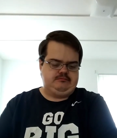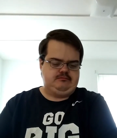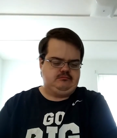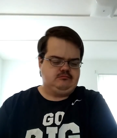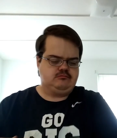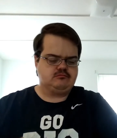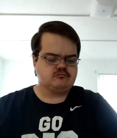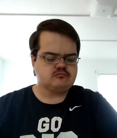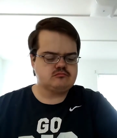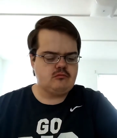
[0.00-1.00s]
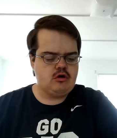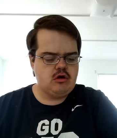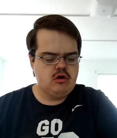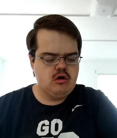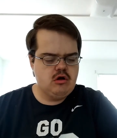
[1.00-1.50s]

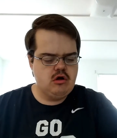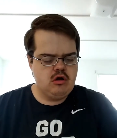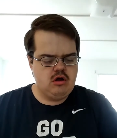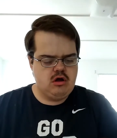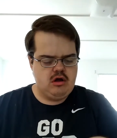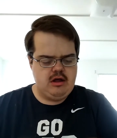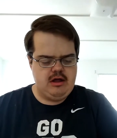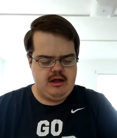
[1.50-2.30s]
Nothing is said.